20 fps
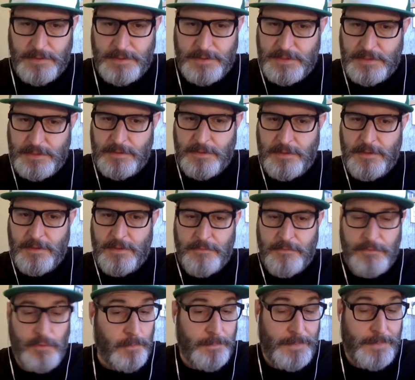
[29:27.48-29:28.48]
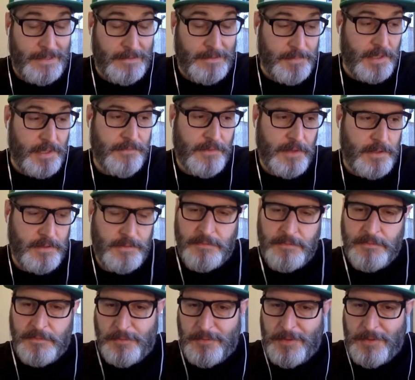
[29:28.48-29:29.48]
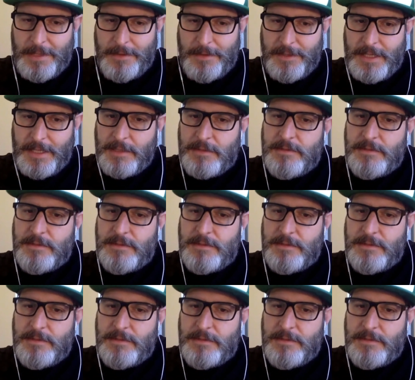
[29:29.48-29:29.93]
It's not been, but I've heard great things.